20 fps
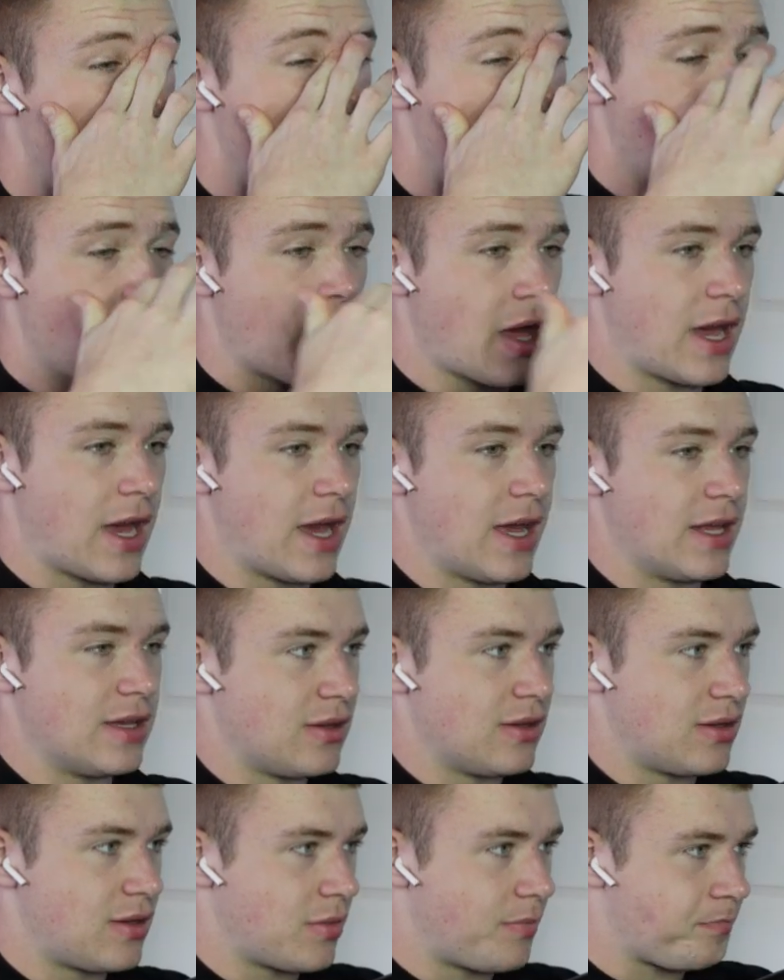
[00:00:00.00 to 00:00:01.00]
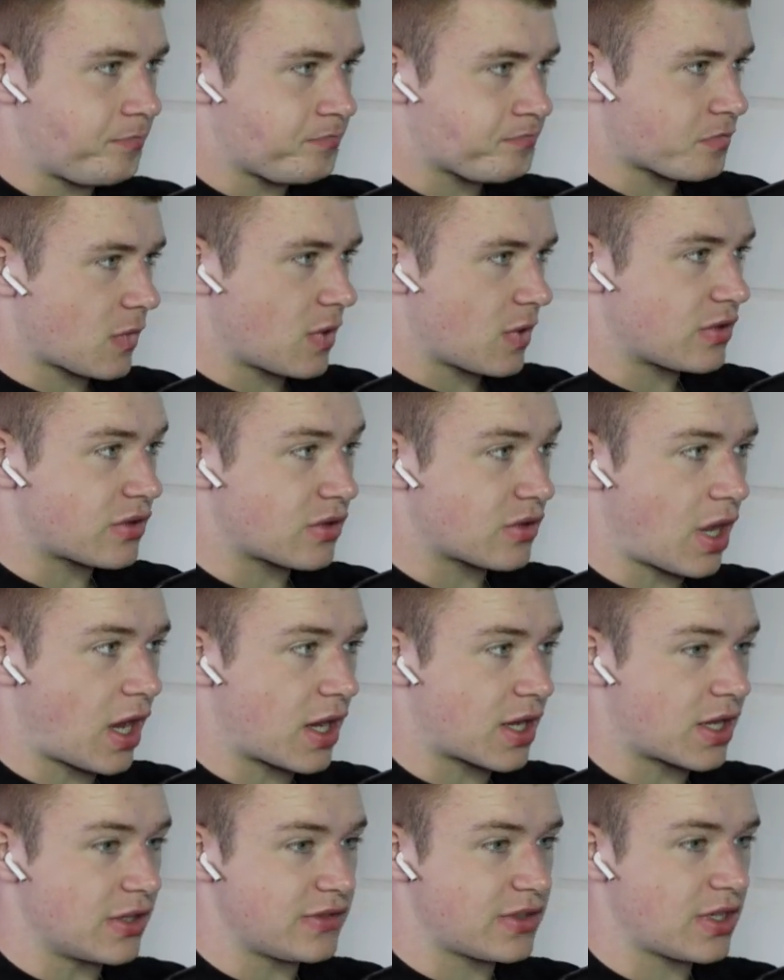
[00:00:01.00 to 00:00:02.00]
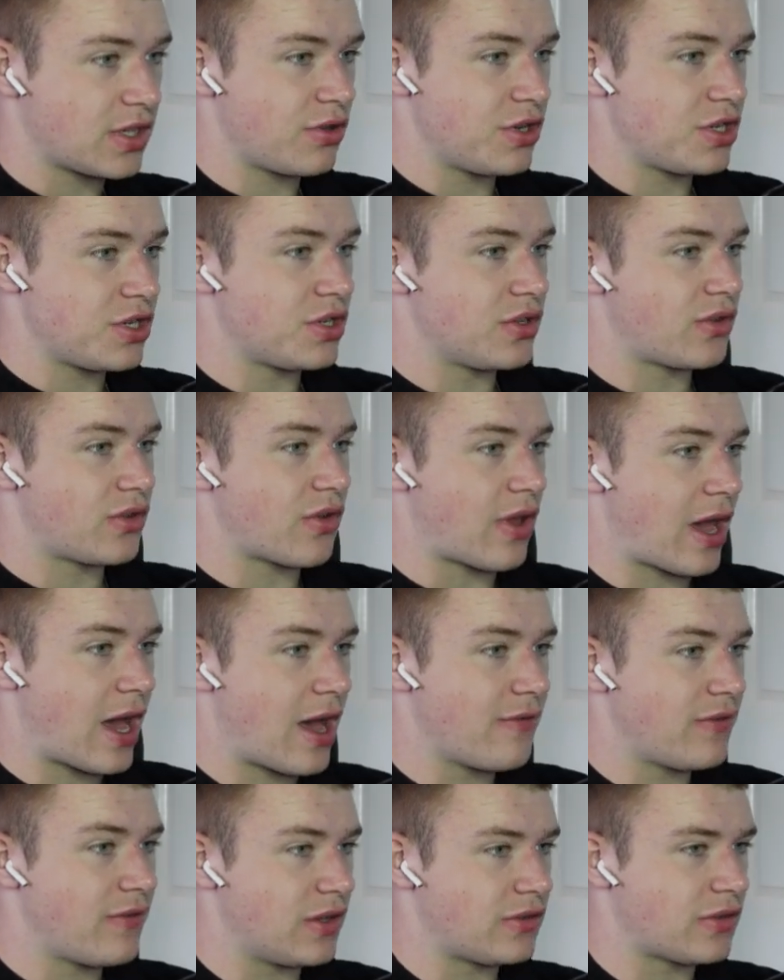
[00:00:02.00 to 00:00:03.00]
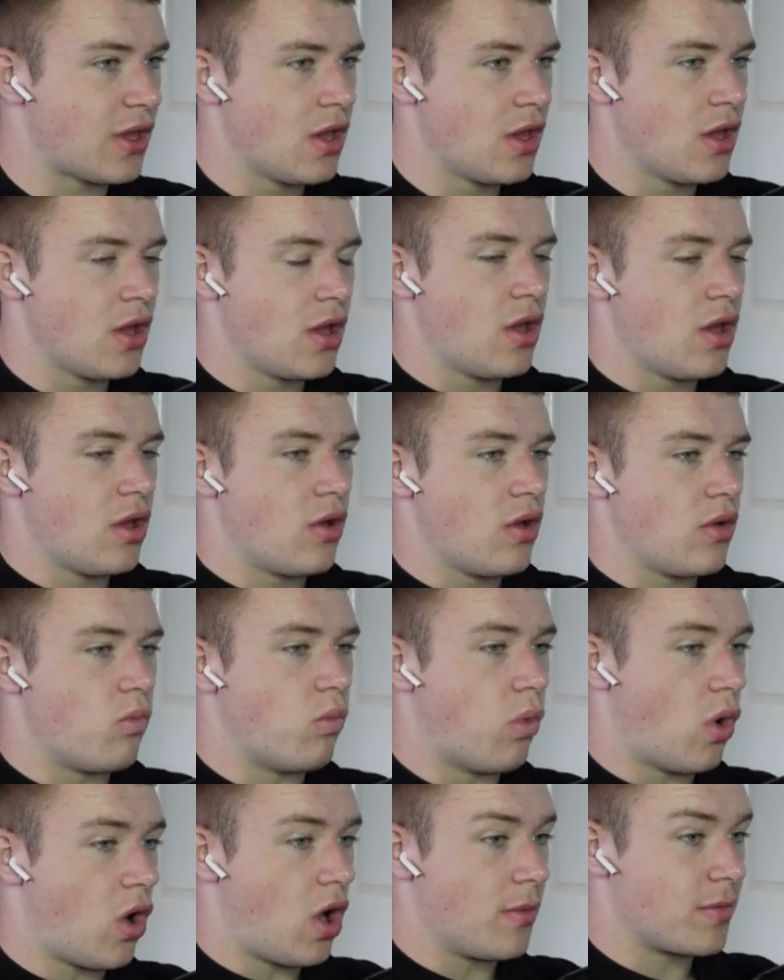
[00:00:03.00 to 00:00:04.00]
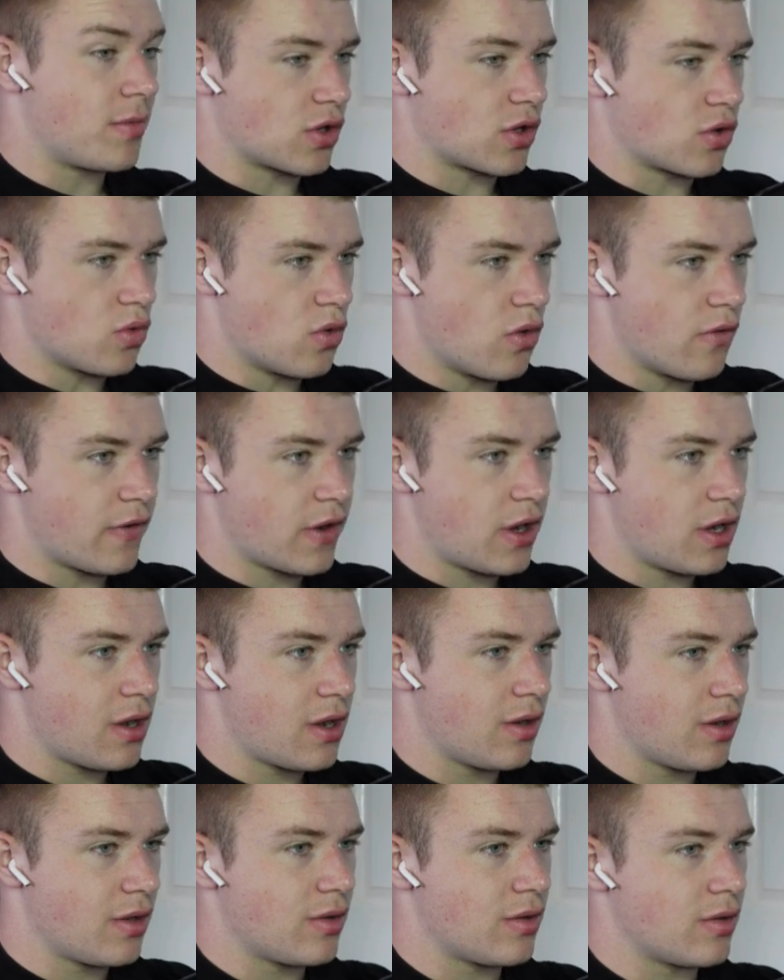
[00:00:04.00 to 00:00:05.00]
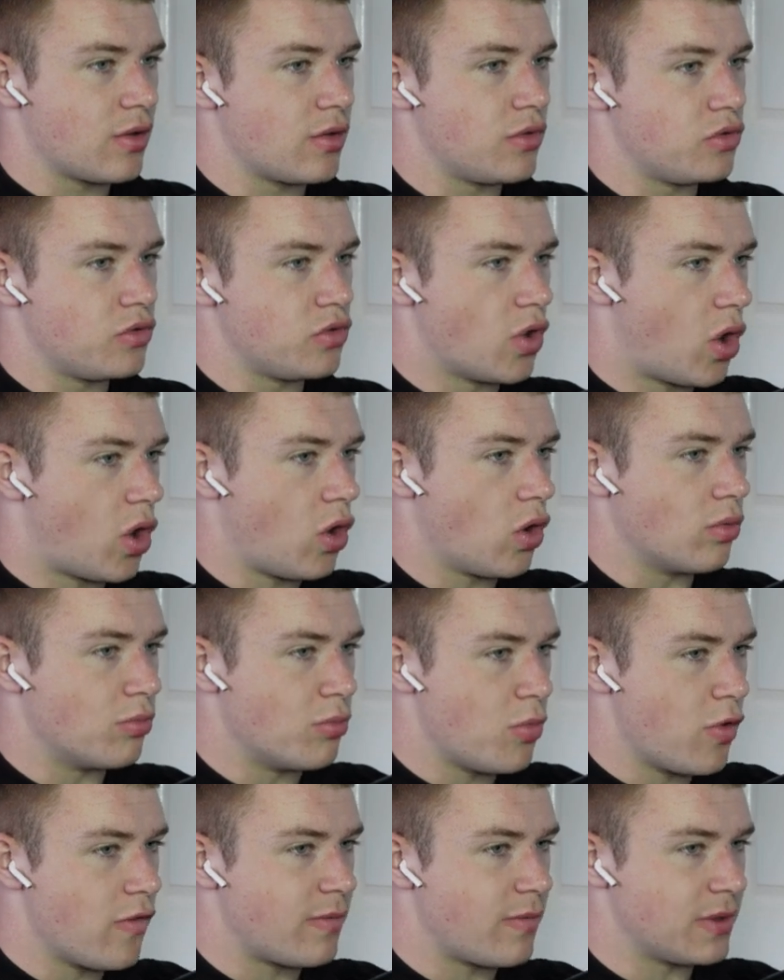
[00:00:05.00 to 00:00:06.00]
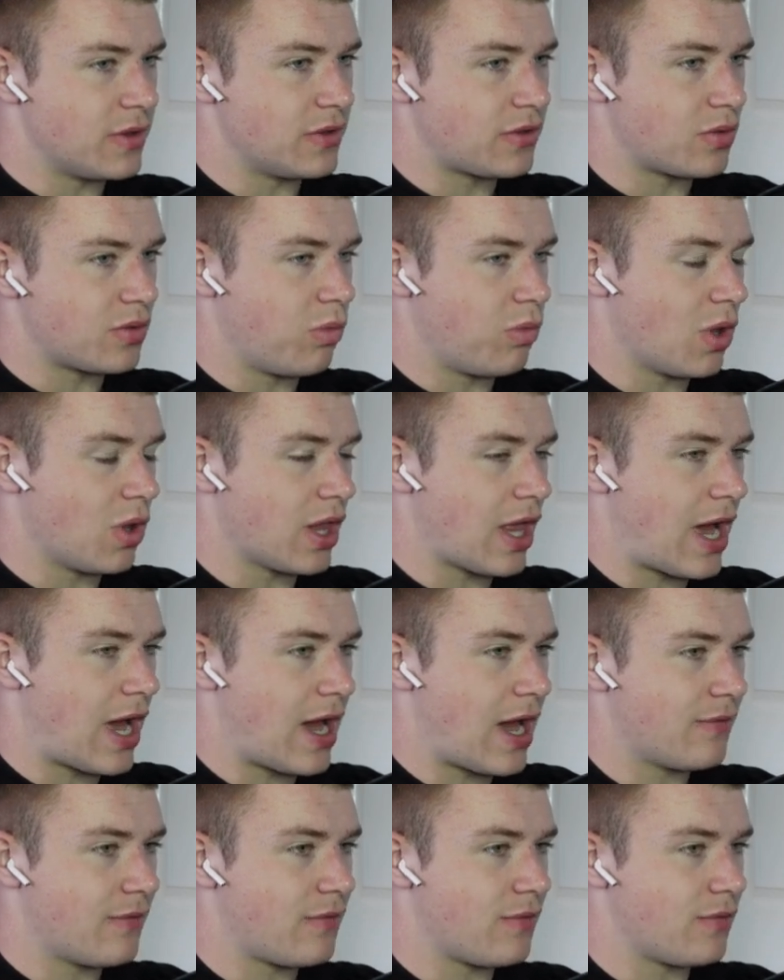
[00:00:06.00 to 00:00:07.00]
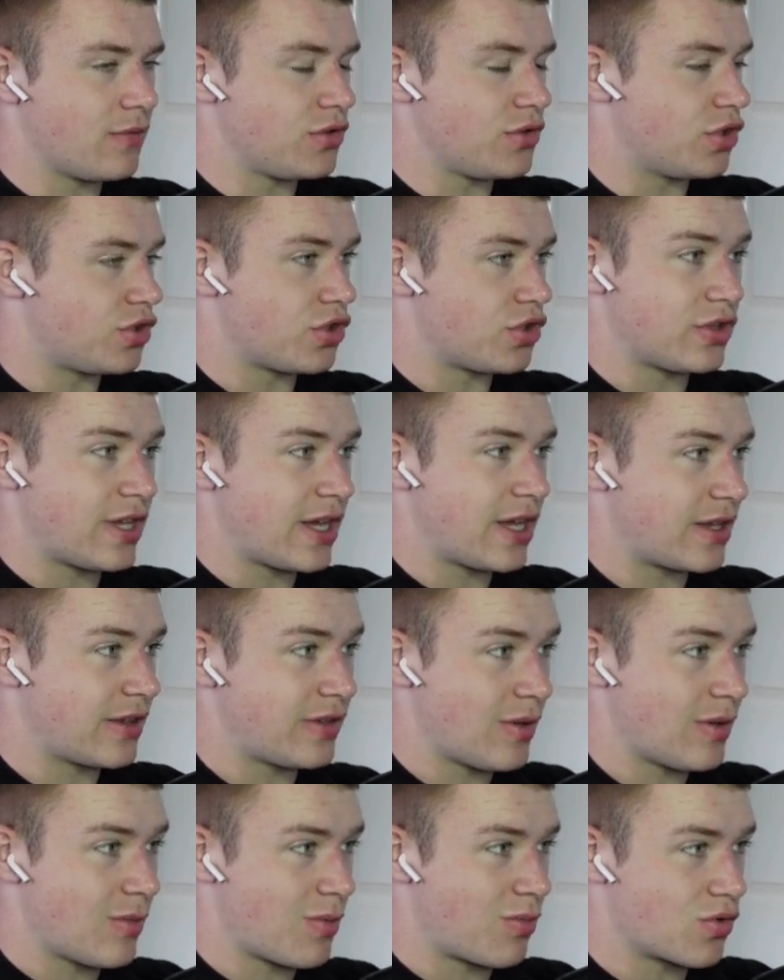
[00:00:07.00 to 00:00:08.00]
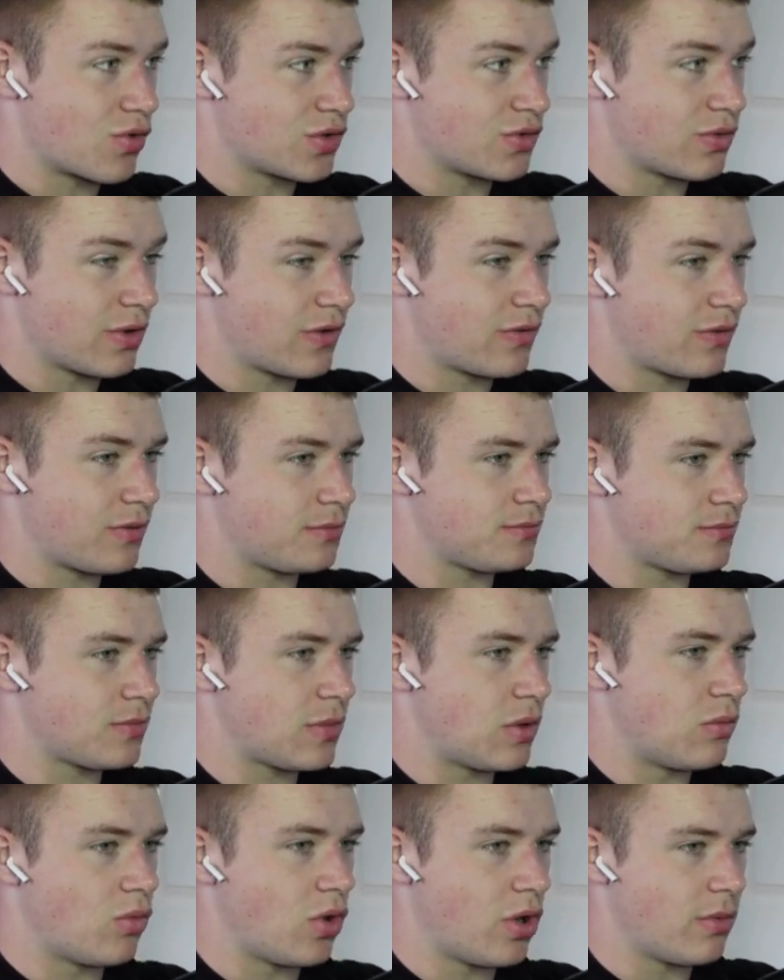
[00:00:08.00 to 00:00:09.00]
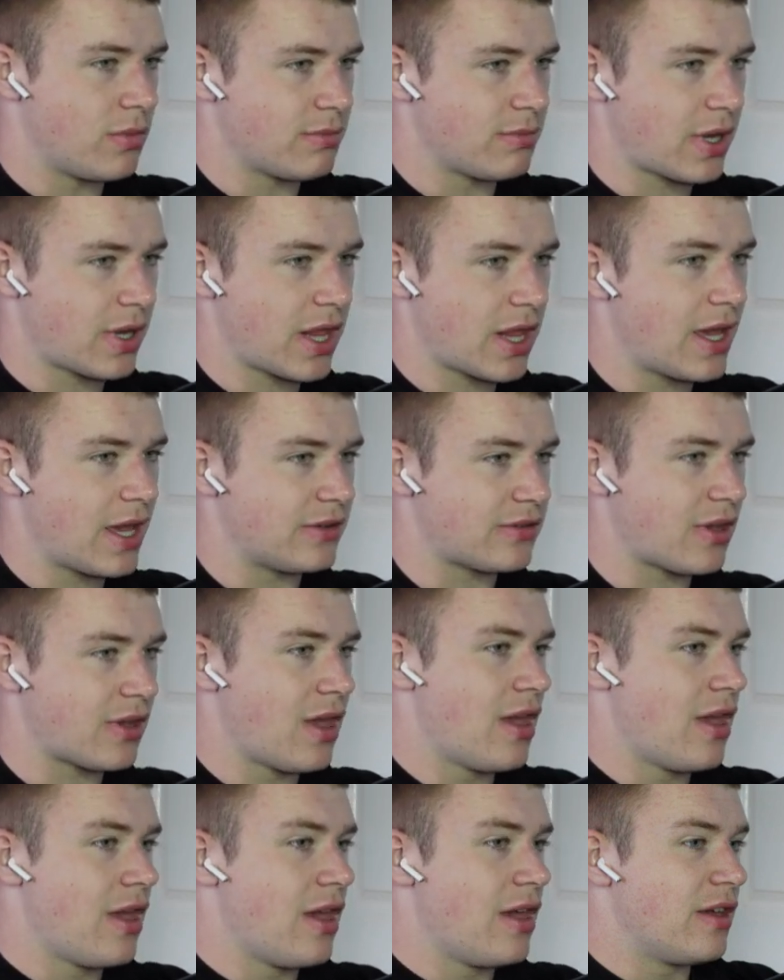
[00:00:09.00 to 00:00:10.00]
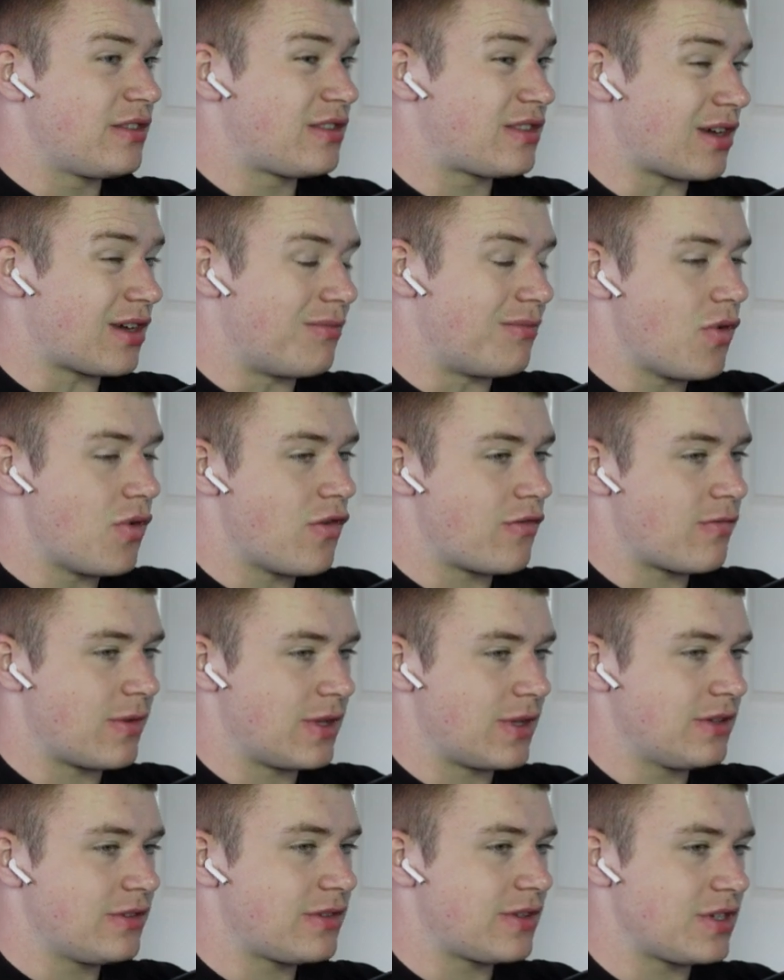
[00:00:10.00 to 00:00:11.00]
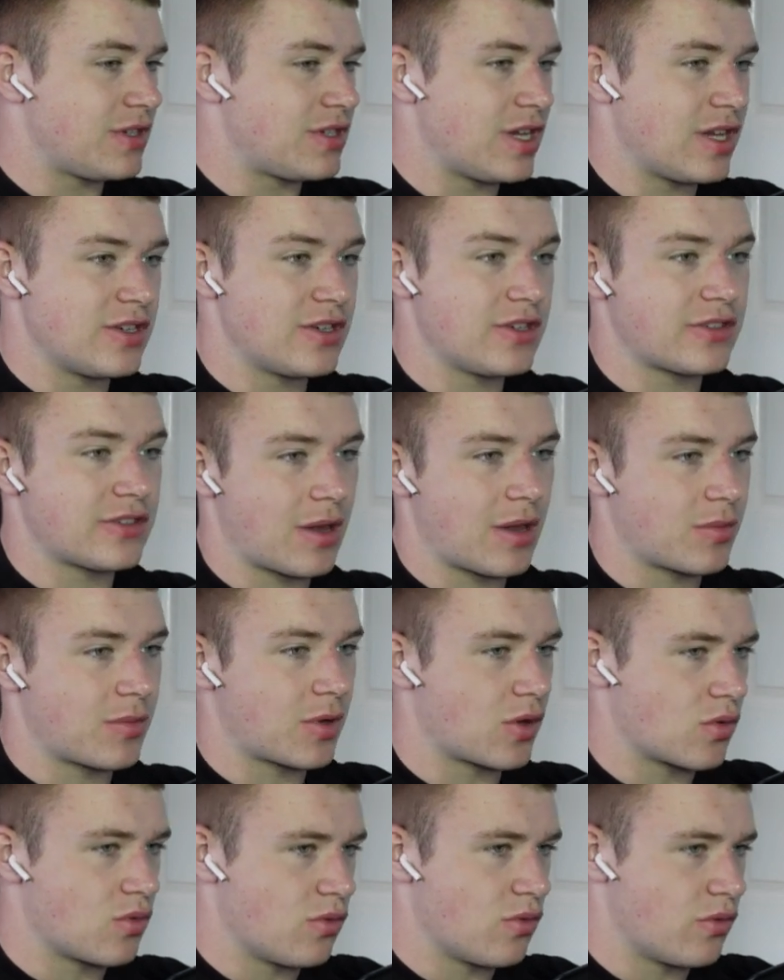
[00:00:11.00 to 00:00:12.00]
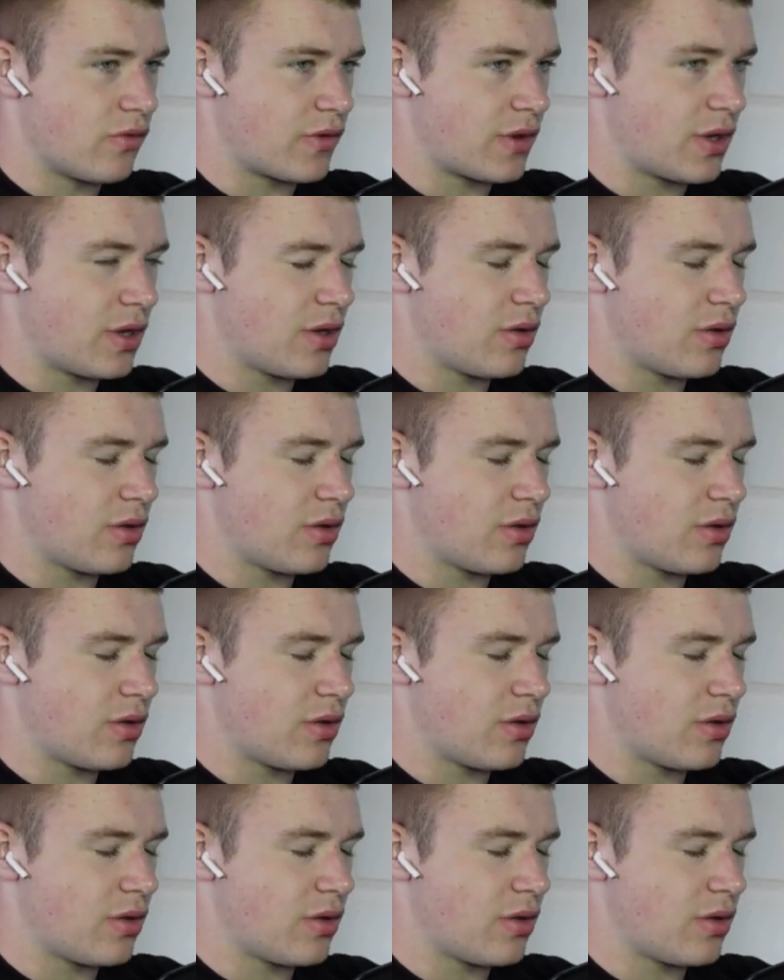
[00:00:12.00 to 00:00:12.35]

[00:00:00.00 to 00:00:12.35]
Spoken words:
And a consideration to have is what I'm going to go over. Not all movements you should take the same approach with. And what I mean by that is some movements, the changes that I'm going to go over,